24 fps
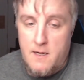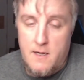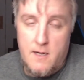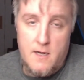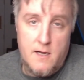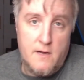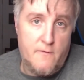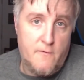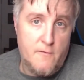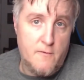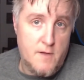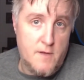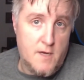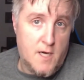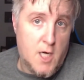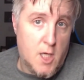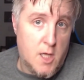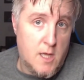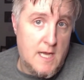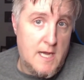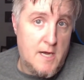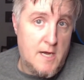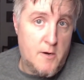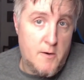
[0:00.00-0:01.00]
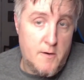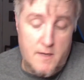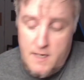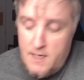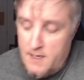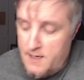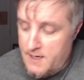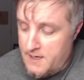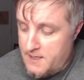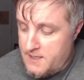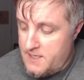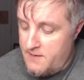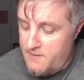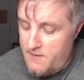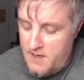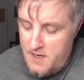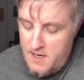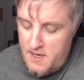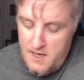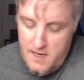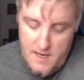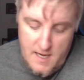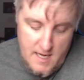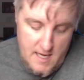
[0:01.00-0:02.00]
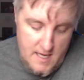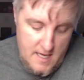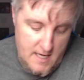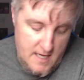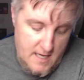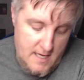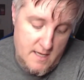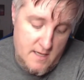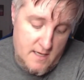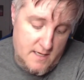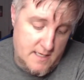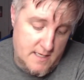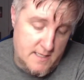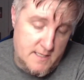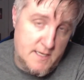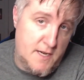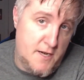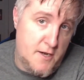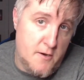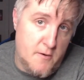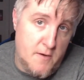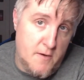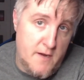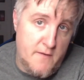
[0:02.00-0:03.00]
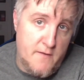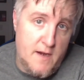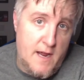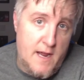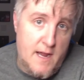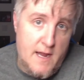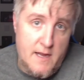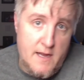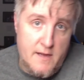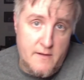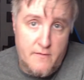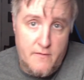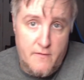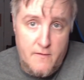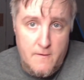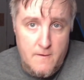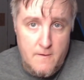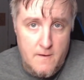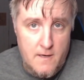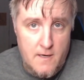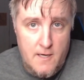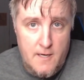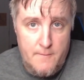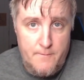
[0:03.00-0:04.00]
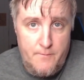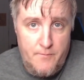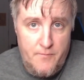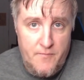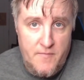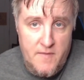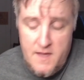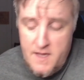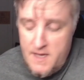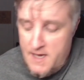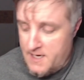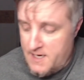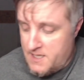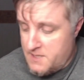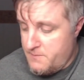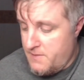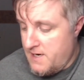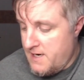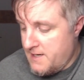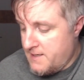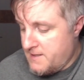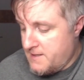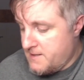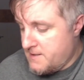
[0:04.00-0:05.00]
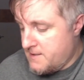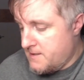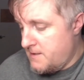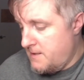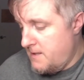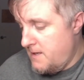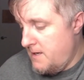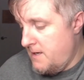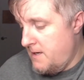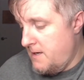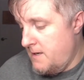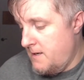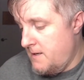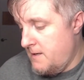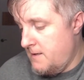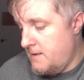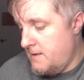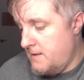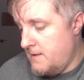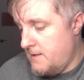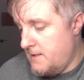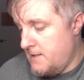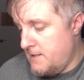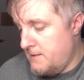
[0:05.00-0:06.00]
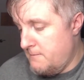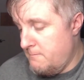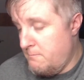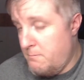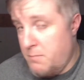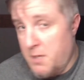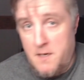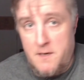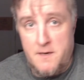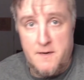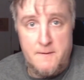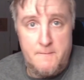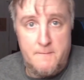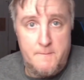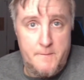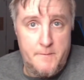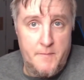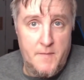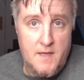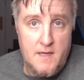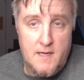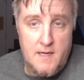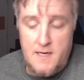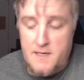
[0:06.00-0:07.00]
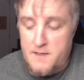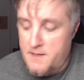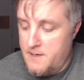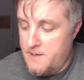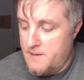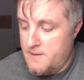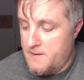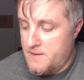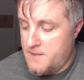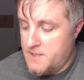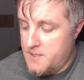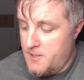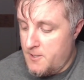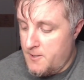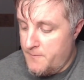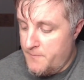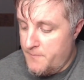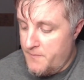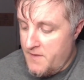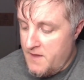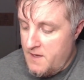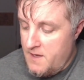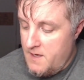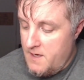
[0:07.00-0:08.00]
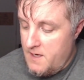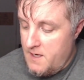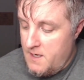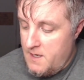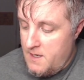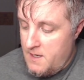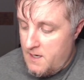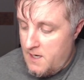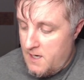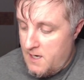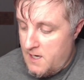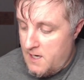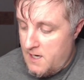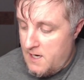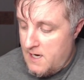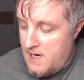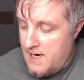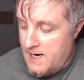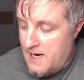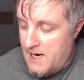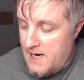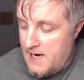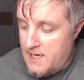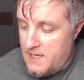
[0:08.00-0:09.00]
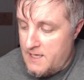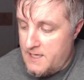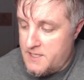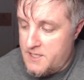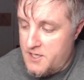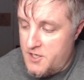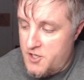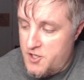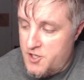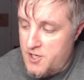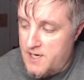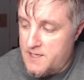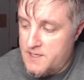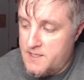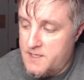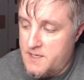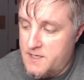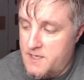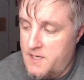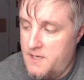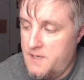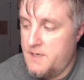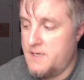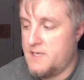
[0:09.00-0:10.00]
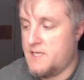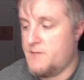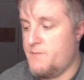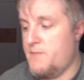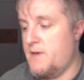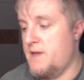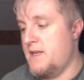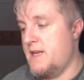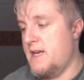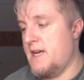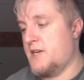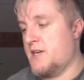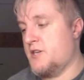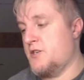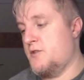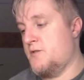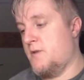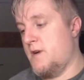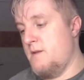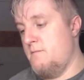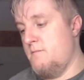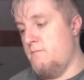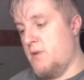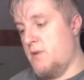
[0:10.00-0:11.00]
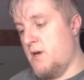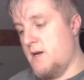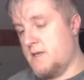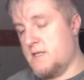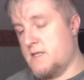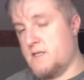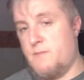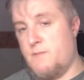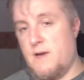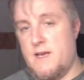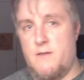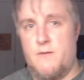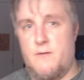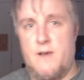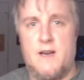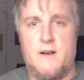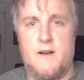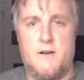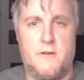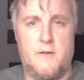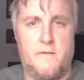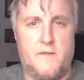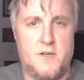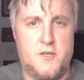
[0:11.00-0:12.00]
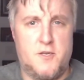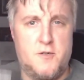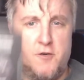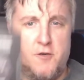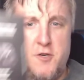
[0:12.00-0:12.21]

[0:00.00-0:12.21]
for the cloud connectivity. And like I said, you don't even have the Xbox button on there. So I highly suggest you spend the extra 20 bucks. By the way, I don't know if I showed you the